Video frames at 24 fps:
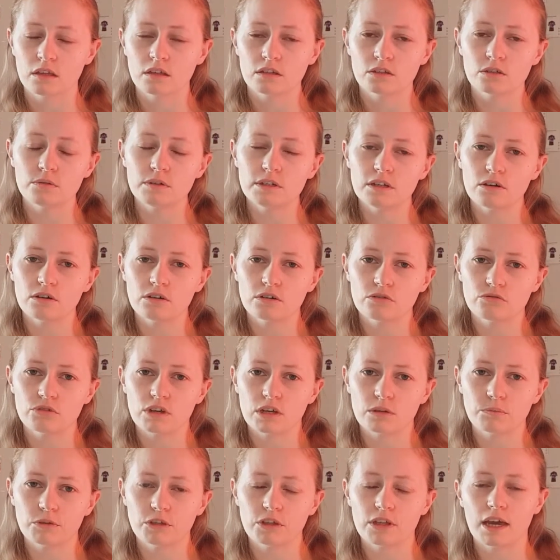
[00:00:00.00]
Doing it on a
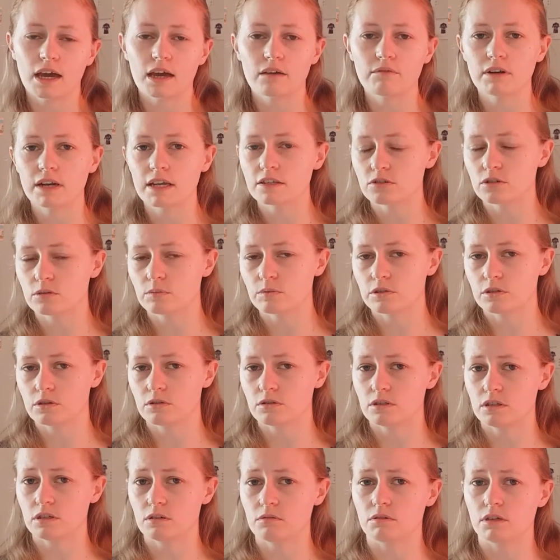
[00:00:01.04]
treadmill, you have less
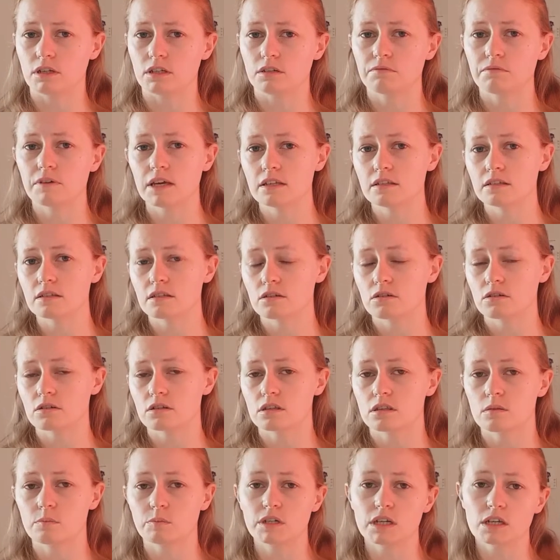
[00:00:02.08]
obstacles that you need to face, such as
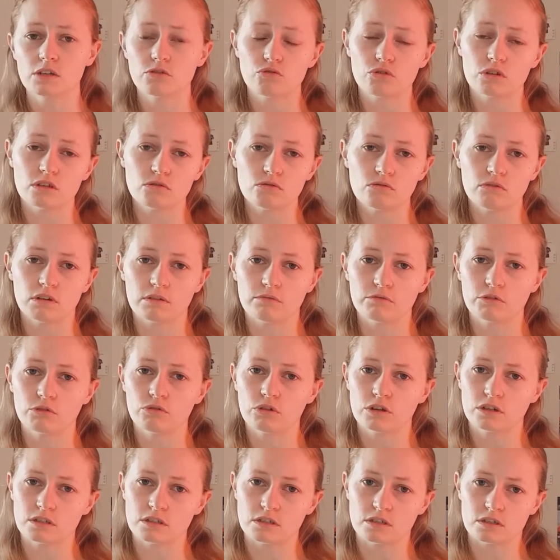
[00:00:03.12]
other pedestrians or even
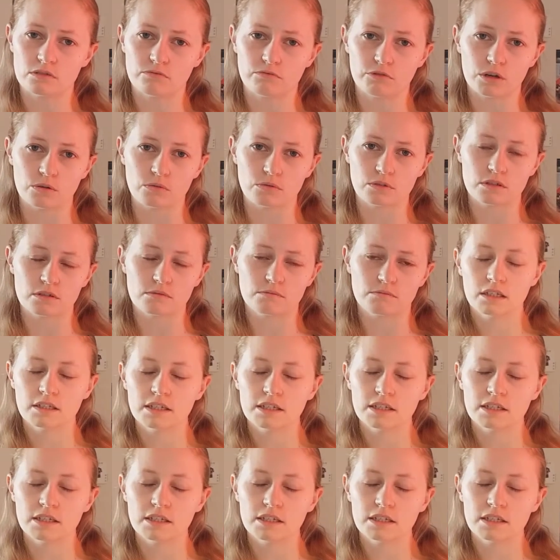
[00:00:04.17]
crossings of roads.